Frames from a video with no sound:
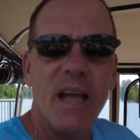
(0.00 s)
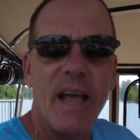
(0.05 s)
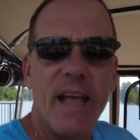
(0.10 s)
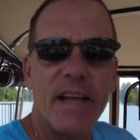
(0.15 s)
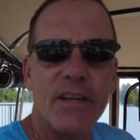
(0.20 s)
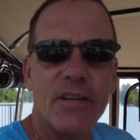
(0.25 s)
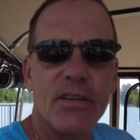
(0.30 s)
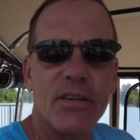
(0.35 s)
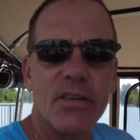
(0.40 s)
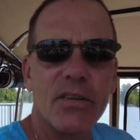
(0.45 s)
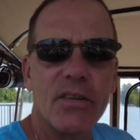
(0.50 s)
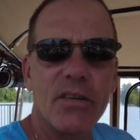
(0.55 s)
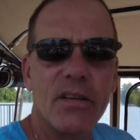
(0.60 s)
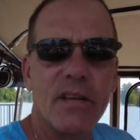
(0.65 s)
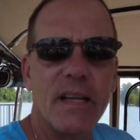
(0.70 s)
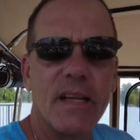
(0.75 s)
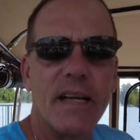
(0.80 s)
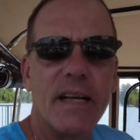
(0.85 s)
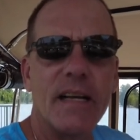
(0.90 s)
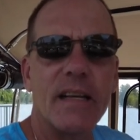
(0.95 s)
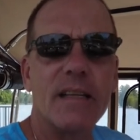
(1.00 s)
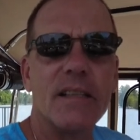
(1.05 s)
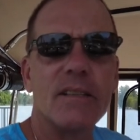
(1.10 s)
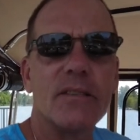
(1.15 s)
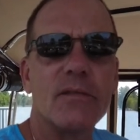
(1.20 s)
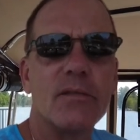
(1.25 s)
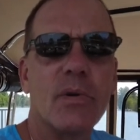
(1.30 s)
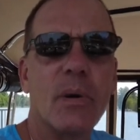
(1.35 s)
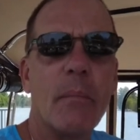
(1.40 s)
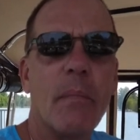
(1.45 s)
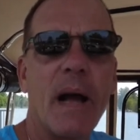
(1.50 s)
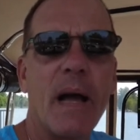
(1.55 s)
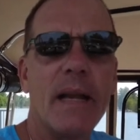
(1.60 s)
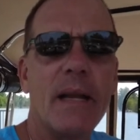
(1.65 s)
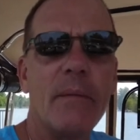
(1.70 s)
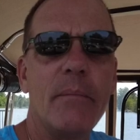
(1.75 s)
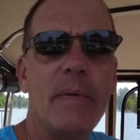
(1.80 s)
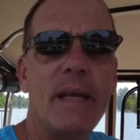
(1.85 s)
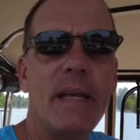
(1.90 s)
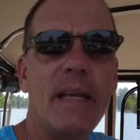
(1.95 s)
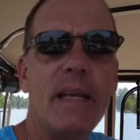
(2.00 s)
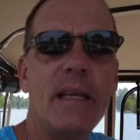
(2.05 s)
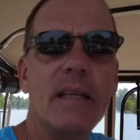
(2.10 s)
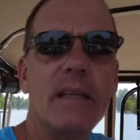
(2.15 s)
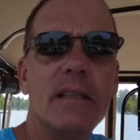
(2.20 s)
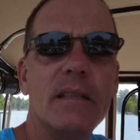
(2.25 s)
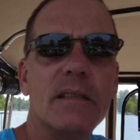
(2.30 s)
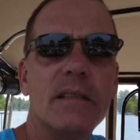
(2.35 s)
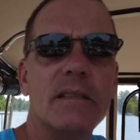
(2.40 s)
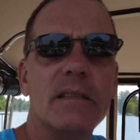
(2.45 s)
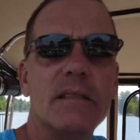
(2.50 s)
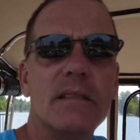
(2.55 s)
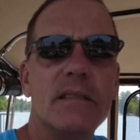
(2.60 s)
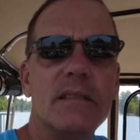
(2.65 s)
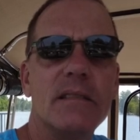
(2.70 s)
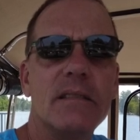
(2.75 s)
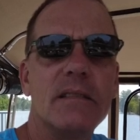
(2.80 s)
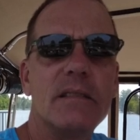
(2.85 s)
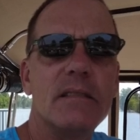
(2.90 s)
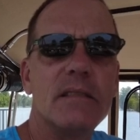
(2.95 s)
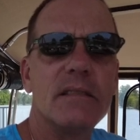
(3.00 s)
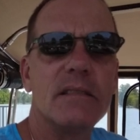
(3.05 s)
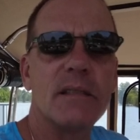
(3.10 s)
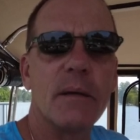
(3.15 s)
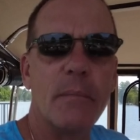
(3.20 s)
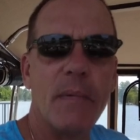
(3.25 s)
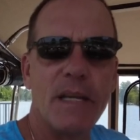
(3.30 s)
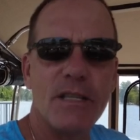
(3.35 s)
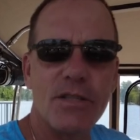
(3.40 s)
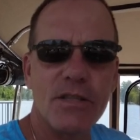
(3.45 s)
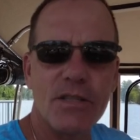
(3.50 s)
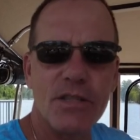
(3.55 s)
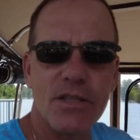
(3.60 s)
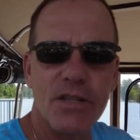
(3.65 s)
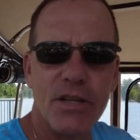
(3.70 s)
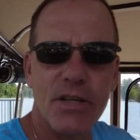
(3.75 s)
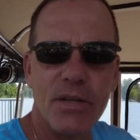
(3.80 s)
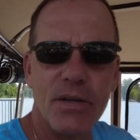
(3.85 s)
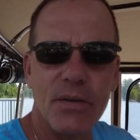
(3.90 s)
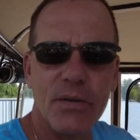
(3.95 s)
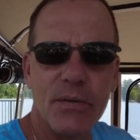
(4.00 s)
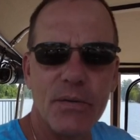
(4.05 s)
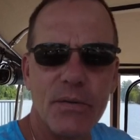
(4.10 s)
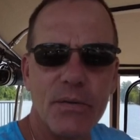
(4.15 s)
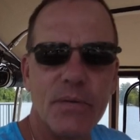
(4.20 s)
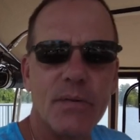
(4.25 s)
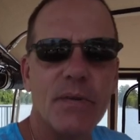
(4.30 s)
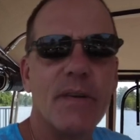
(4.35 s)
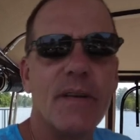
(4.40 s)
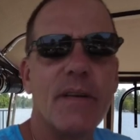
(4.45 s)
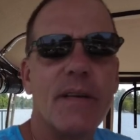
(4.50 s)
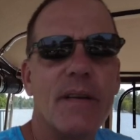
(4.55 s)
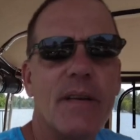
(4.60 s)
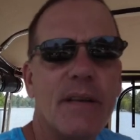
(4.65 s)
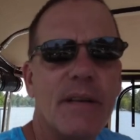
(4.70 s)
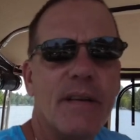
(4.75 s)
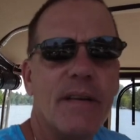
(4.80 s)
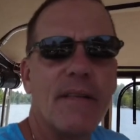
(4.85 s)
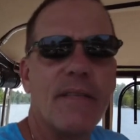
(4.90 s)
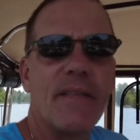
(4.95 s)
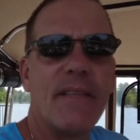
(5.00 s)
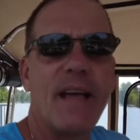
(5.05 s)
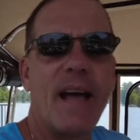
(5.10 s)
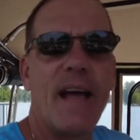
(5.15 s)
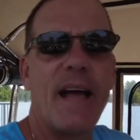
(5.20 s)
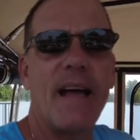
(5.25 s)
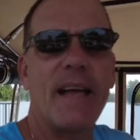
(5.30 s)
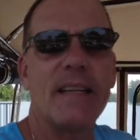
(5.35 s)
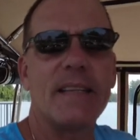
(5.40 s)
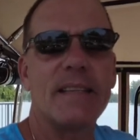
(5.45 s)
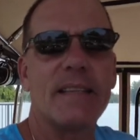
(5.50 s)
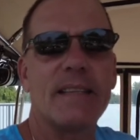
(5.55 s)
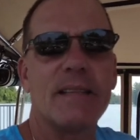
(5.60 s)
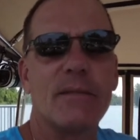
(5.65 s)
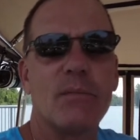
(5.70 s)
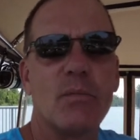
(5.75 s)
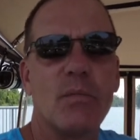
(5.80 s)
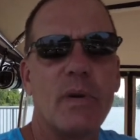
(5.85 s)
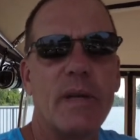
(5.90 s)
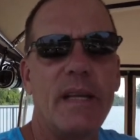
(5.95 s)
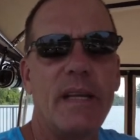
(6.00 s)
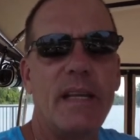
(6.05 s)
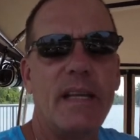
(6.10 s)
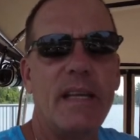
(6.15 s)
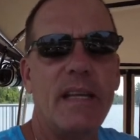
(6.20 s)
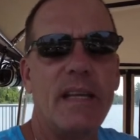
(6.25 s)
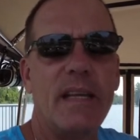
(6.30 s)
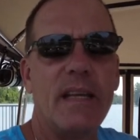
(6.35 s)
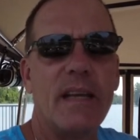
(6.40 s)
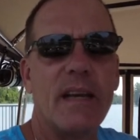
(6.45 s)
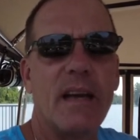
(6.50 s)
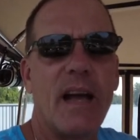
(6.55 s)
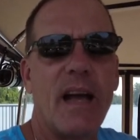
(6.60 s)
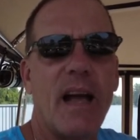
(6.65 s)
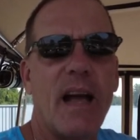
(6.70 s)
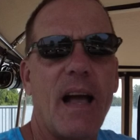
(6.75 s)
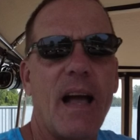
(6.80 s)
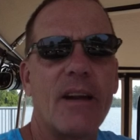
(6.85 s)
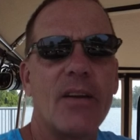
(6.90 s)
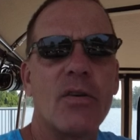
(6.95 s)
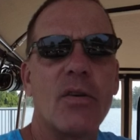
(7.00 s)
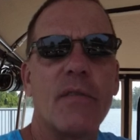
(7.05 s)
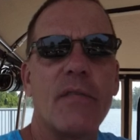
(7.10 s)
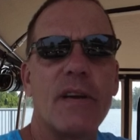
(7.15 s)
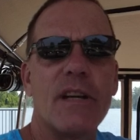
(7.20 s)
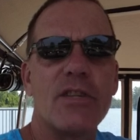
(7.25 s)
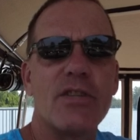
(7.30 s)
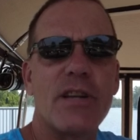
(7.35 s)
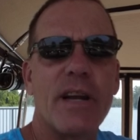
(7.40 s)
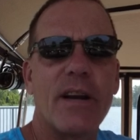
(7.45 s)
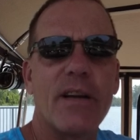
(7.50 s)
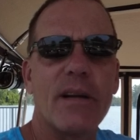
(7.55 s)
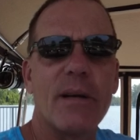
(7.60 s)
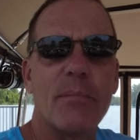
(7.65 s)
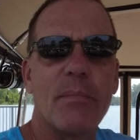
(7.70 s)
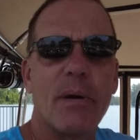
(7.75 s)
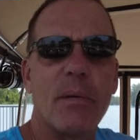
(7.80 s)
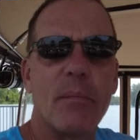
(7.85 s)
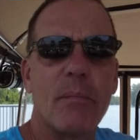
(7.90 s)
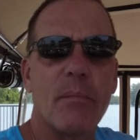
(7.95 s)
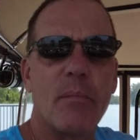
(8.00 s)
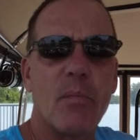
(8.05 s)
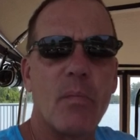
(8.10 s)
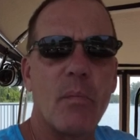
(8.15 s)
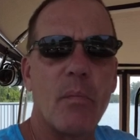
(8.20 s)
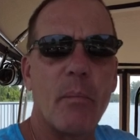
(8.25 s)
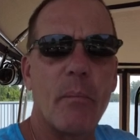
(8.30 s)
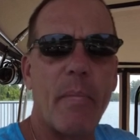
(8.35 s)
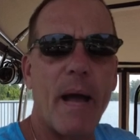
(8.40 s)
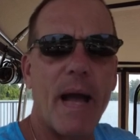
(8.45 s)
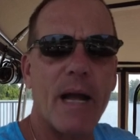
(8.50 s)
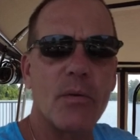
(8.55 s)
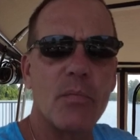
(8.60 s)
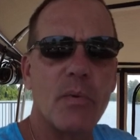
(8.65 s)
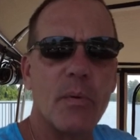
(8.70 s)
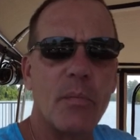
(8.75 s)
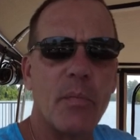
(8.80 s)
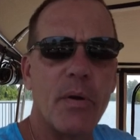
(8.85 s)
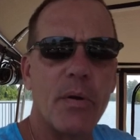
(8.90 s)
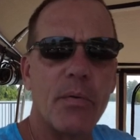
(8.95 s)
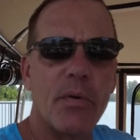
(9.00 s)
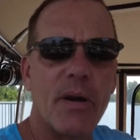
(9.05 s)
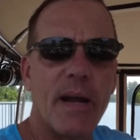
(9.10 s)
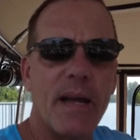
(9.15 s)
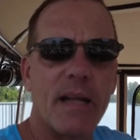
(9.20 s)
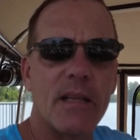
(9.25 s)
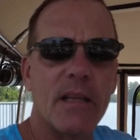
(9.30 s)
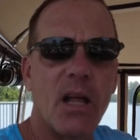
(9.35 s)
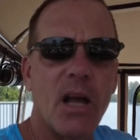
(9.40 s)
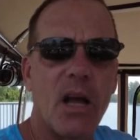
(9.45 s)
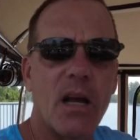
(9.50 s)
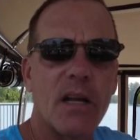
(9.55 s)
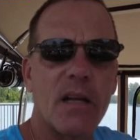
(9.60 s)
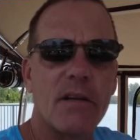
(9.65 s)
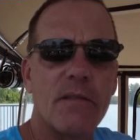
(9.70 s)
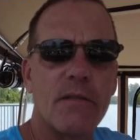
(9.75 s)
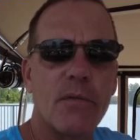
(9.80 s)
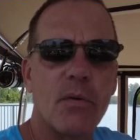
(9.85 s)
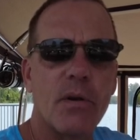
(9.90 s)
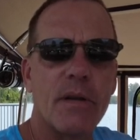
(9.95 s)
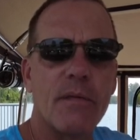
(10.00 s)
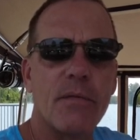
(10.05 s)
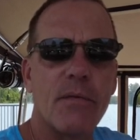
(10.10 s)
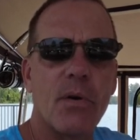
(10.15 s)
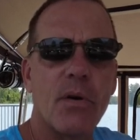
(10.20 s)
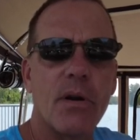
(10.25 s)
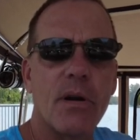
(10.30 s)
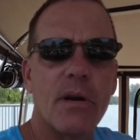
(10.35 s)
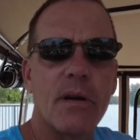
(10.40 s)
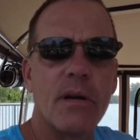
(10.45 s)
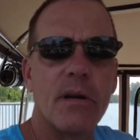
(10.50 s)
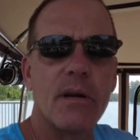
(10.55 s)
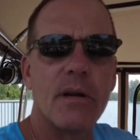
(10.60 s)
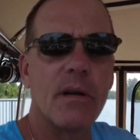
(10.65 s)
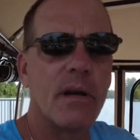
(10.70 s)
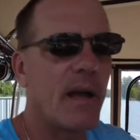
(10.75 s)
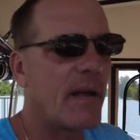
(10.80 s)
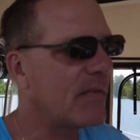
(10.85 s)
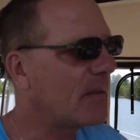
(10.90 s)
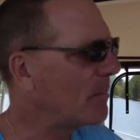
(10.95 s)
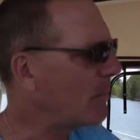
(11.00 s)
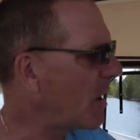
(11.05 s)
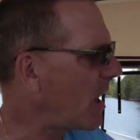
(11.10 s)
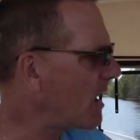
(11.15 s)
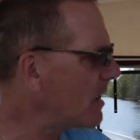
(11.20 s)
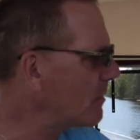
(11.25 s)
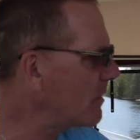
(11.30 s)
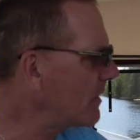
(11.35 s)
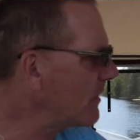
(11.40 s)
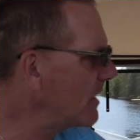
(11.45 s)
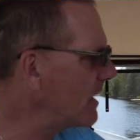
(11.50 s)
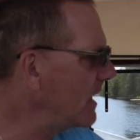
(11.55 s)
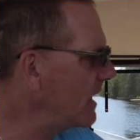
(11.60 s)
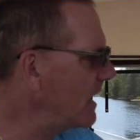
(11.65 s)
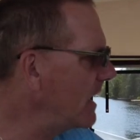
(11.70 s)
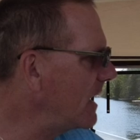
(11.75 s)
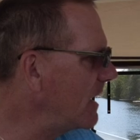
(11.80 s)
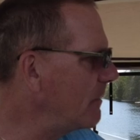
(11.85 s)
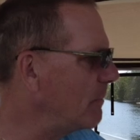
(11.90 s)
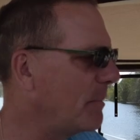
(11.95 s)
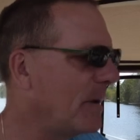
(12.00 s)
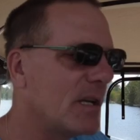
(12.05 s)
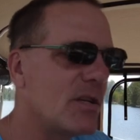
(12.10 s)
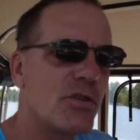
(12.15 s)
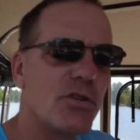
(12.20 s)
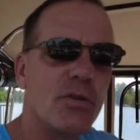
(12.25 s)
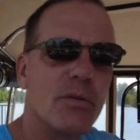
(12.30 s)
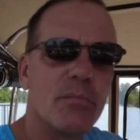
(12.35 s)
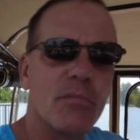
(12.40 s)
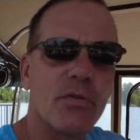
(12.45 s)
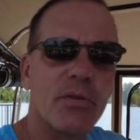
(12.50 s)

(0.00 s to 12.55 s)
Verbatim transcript: Anchor Girl uh, reminded me to mention to you that we, I don't know if I shared it, but back when we were at Lock 44 at the bottom of the uh, Big Chute